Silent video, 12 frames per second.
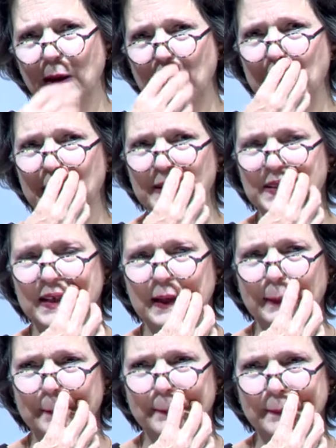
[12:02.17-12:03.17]
And
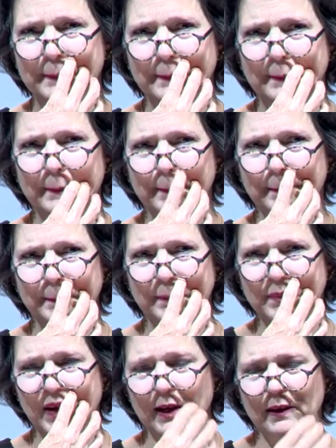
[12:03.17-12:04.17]

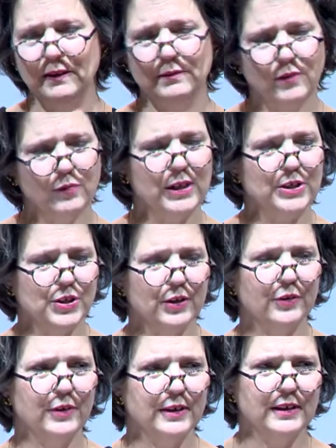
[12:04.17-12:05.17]
my three
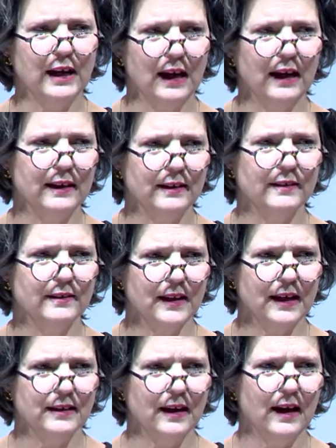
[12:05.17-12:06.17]
children died
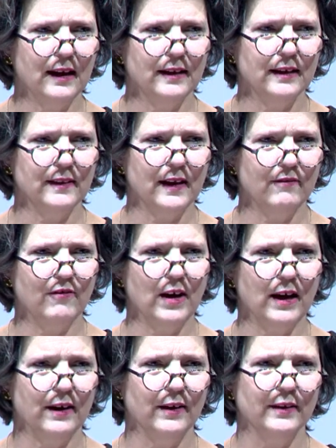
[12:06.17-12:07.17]
that night in that
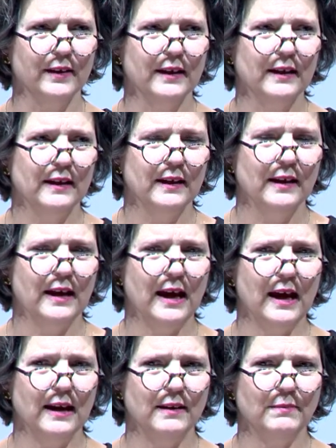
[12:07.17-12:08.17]
fire.
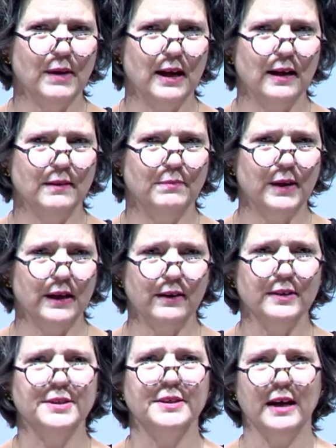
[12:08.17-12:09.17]
And my
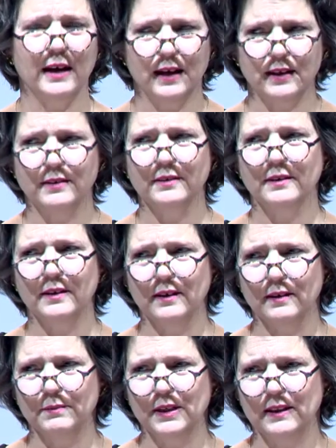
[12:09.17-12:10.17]
parents died
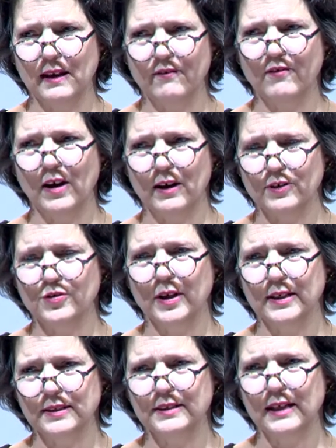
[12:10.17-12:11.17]
in that fire
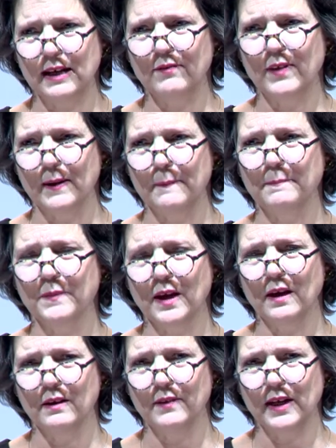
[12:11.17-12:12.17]
trying to save them.
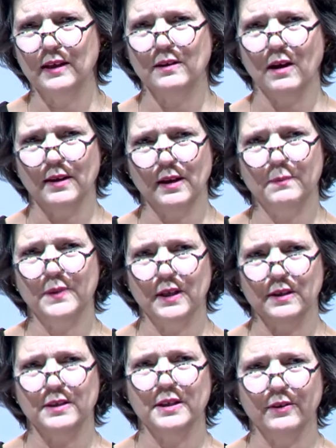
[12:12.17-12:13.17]
They had gone up the
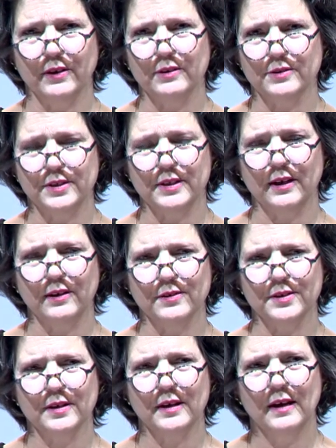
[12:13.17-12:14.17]
interior
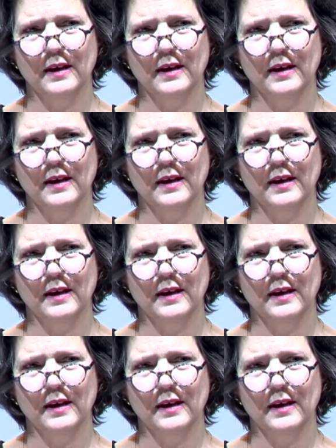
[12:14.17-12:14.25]
stairs.